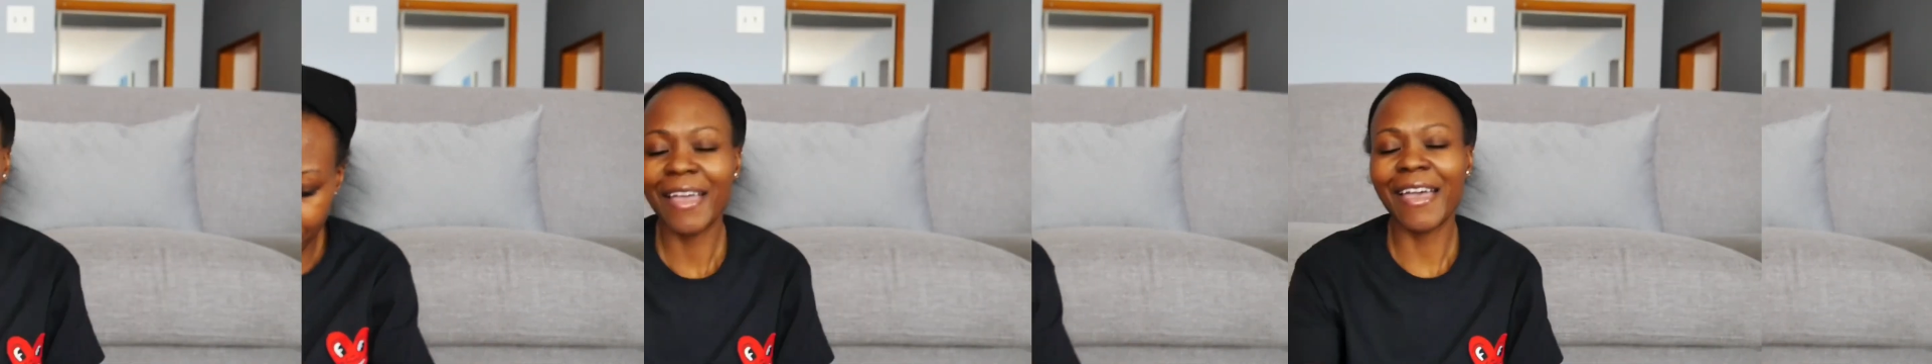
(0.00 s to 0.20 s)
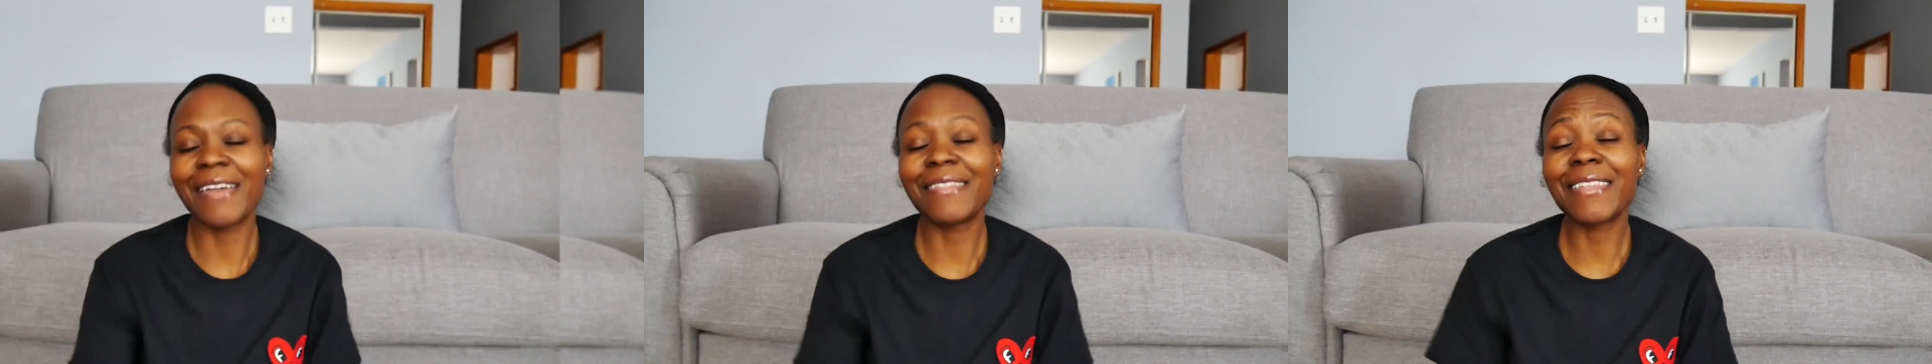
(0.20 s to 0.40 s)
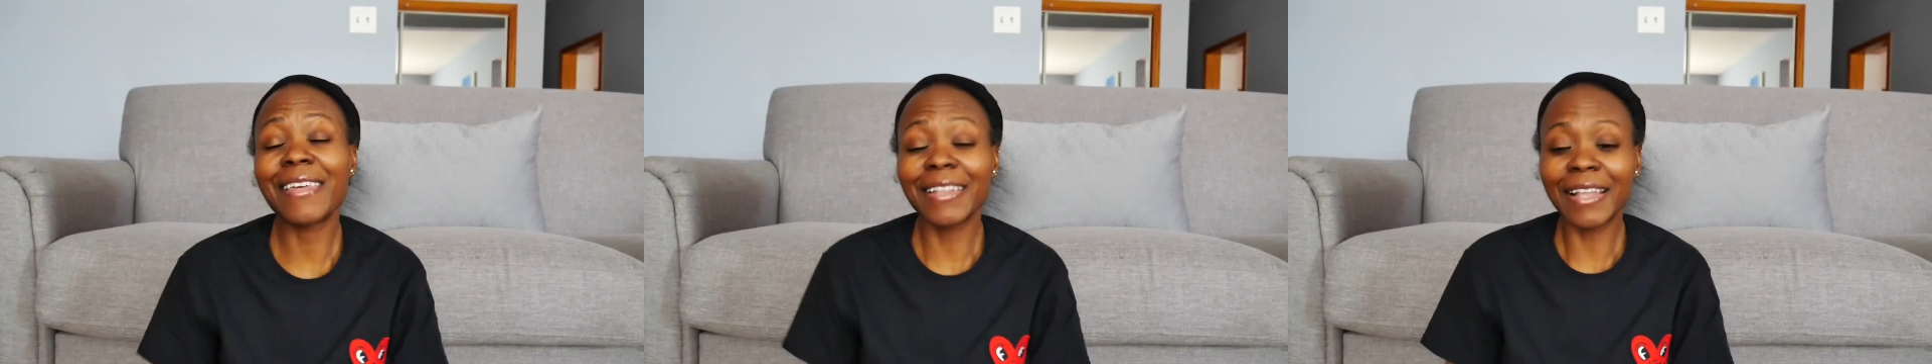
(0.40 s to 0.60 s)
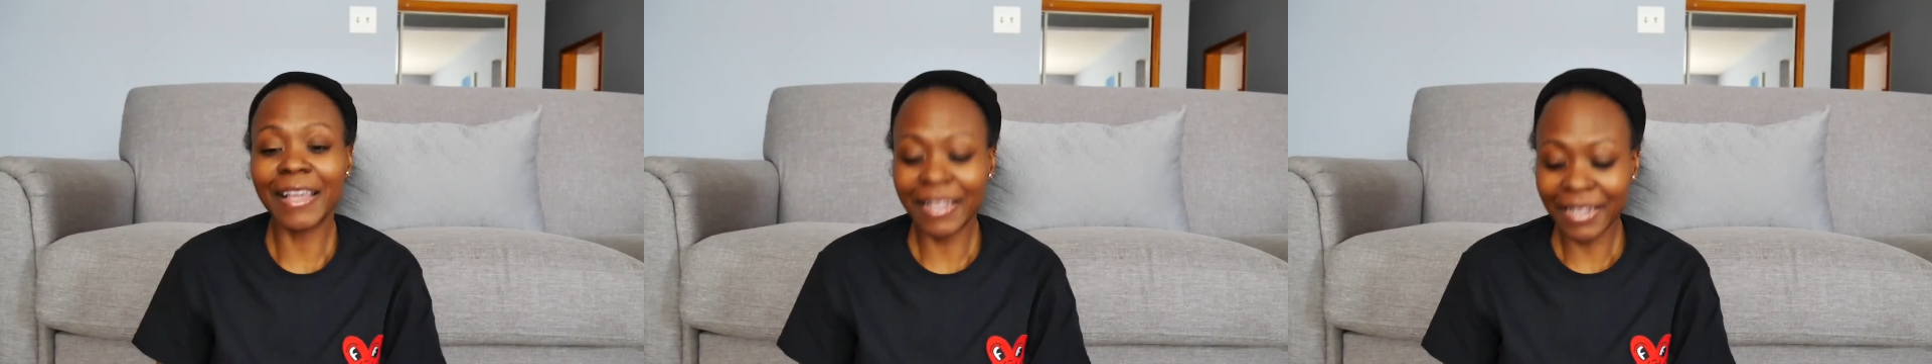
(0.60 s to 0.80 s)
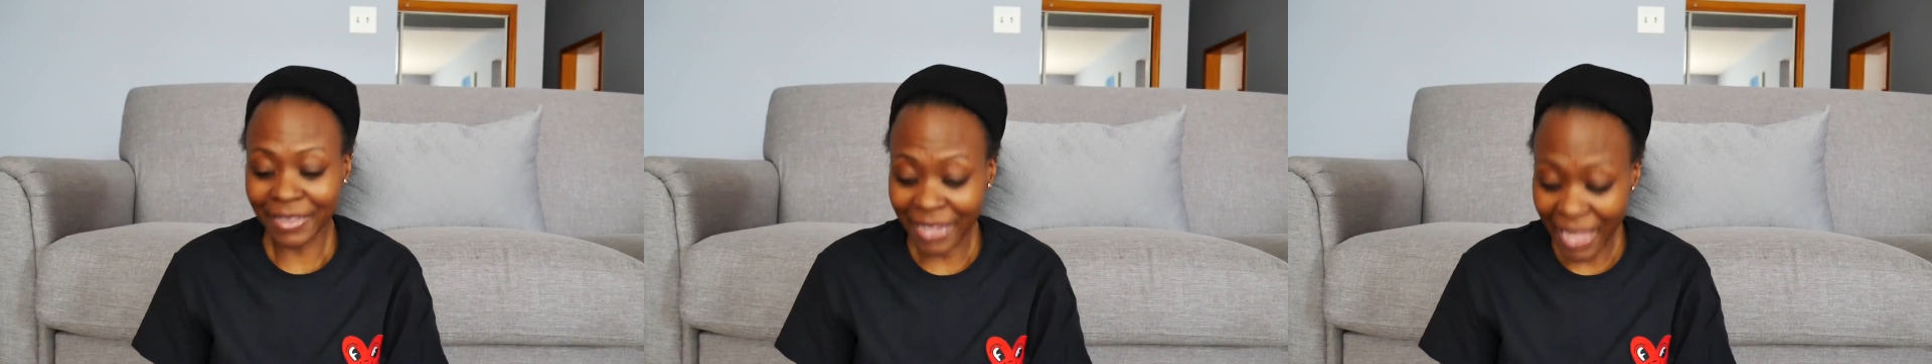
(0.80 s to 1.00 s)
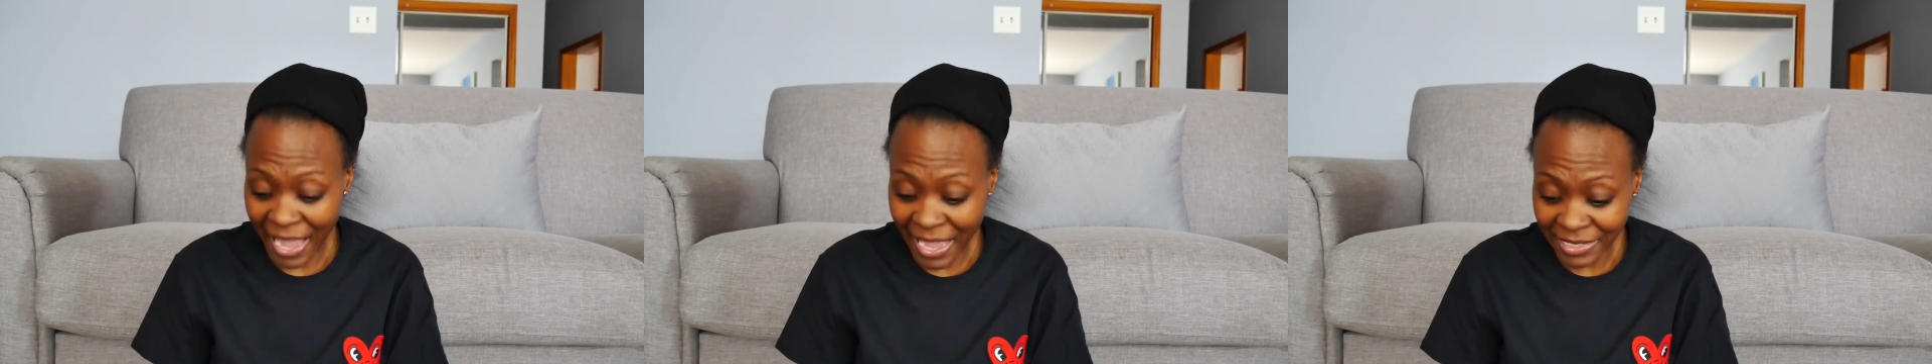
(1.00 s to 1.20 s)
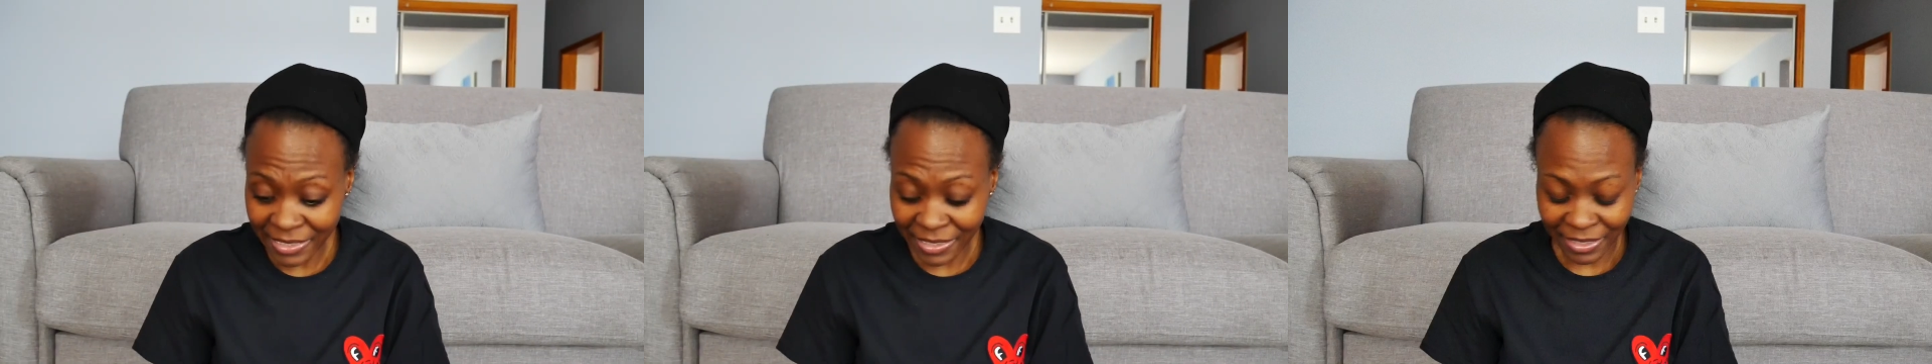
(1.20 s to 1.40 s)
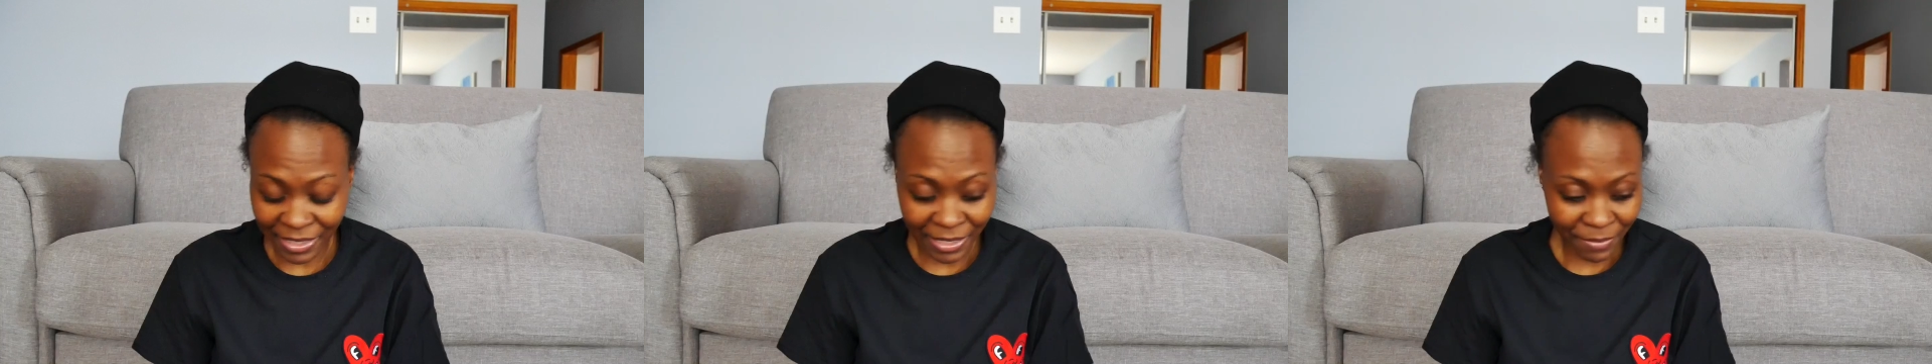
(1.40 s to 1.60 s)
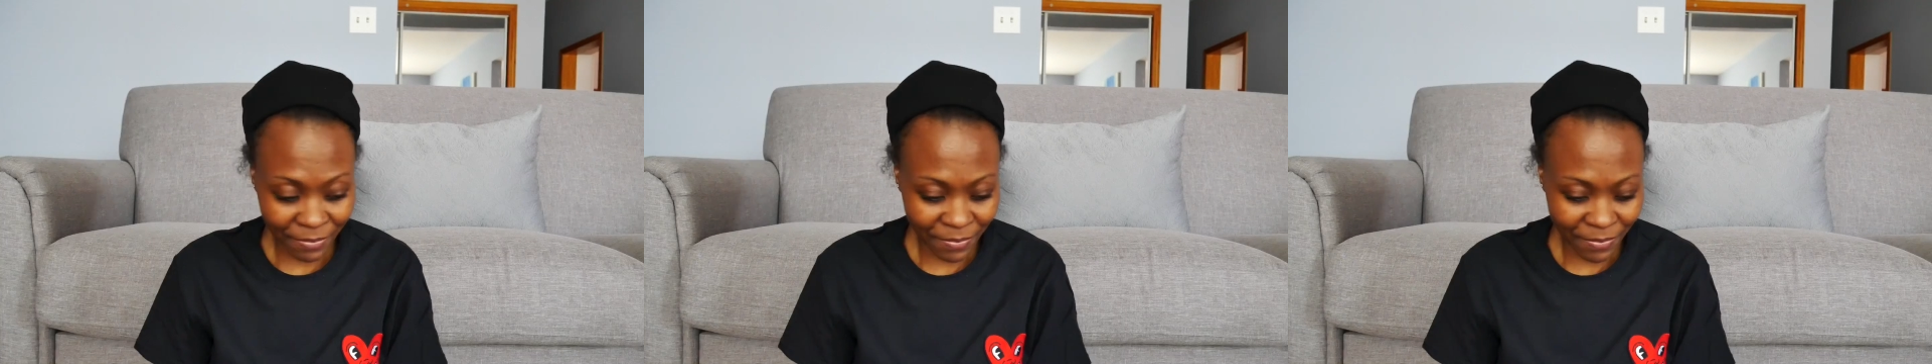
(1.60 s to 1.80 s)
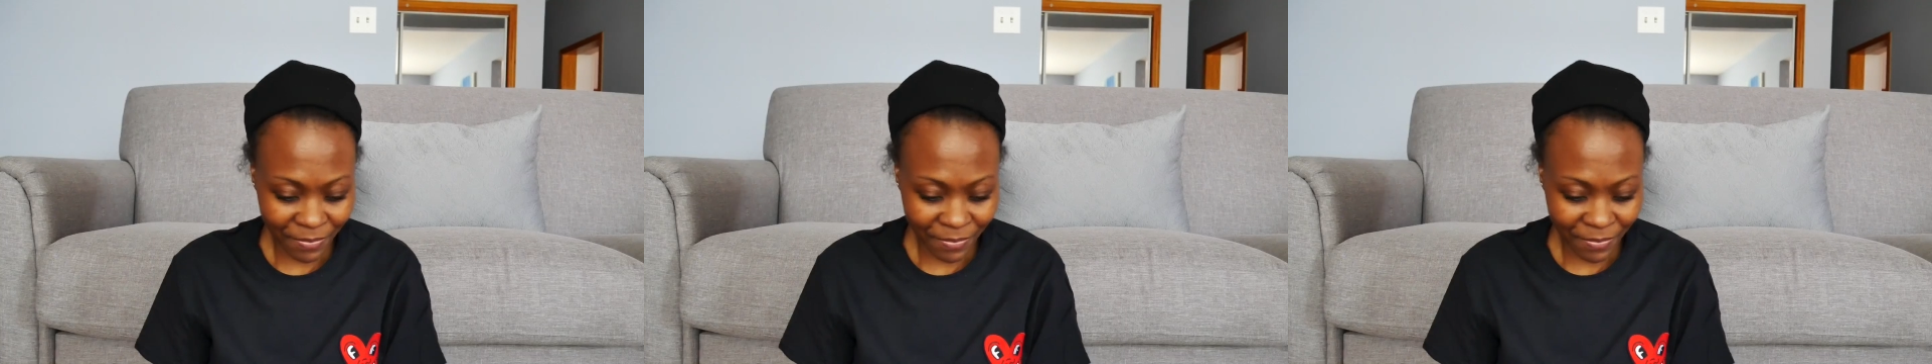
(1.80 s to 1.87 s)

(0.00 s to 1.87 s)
And then lastly,